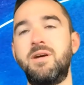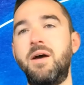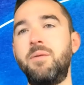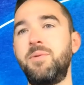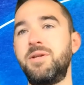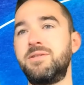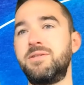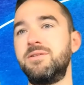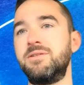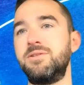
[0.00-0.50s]
I'm going
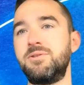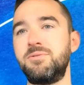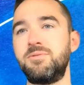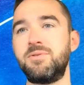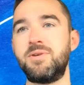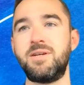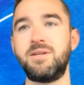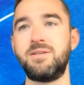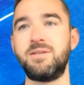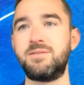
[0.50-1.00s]
to send you,
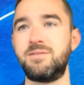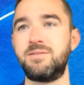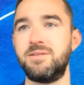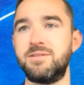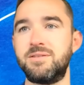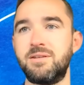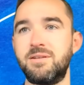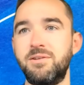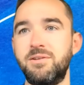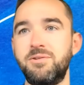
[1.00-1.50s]
it's
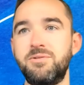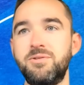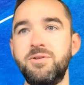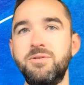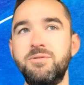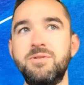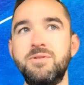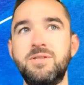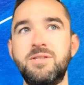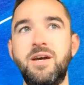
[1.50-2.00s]
a little
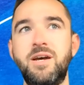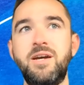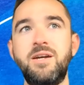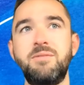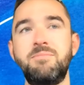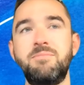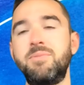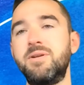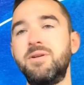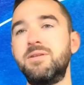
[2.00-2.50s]
known site,
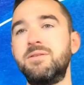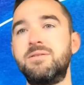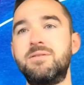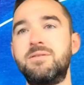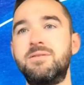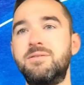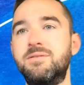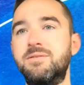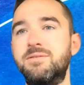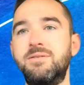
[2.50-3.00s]
but
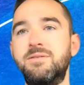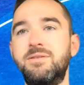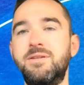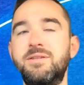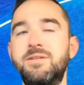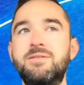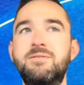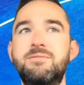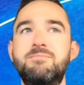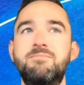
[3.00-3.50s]
it's
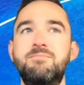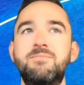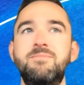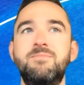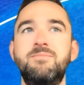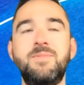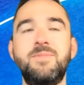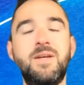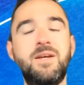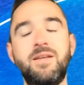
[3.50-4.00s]

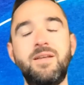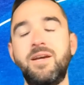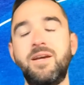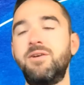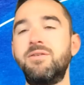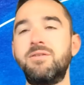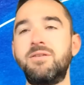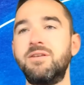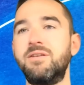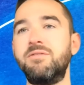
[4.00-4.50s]
they
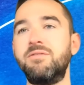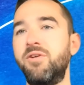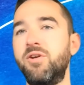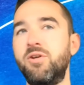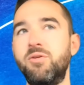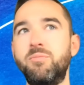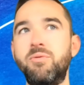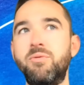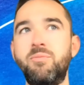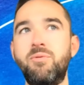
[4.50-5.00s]
call it the
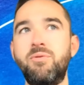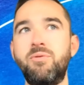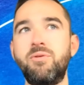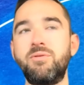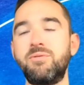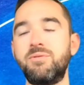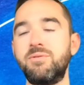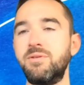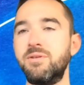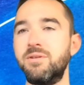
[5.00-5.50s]
developer
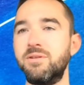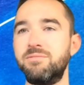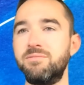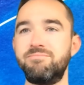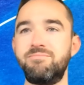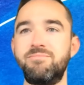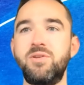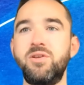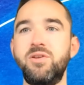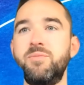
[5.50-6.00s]
portal,
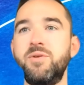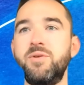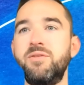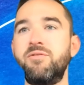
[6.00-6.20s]
a little bit of a